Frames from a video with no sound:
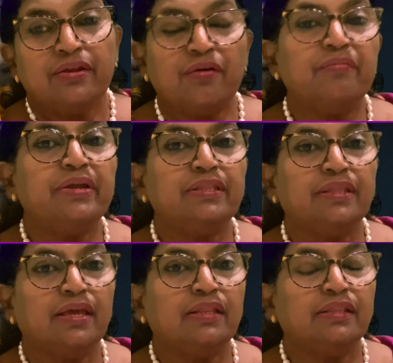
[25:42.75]
now and
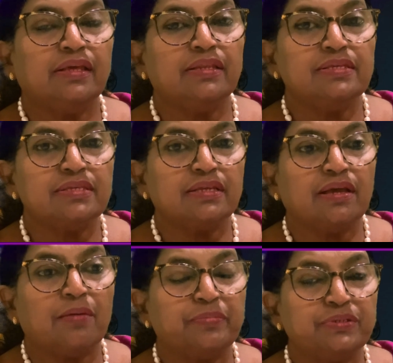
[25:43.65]
then there is an
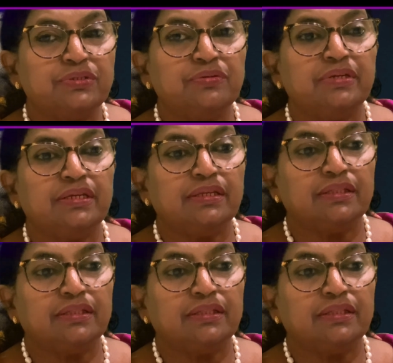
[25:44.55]
opportunity